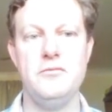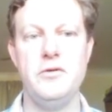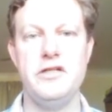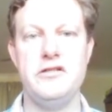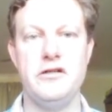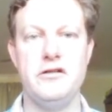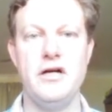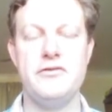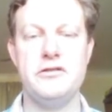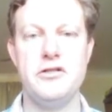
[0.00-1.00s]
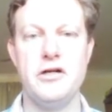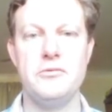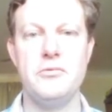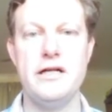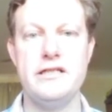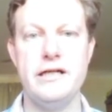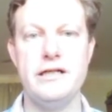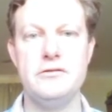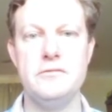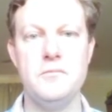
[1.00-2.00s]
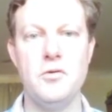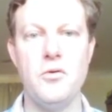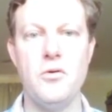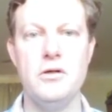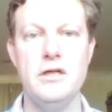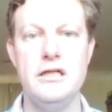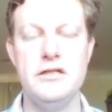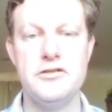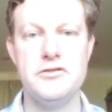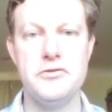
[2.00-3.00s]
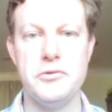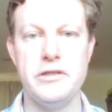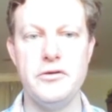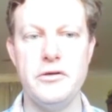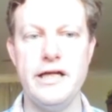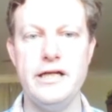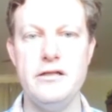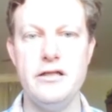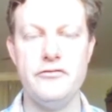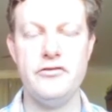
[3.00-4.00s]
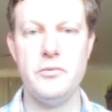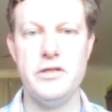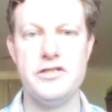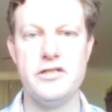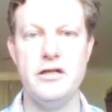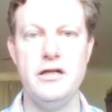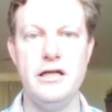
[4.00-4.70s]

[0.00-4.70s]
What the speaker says: which you can either try to write down or just do in your head if you wish.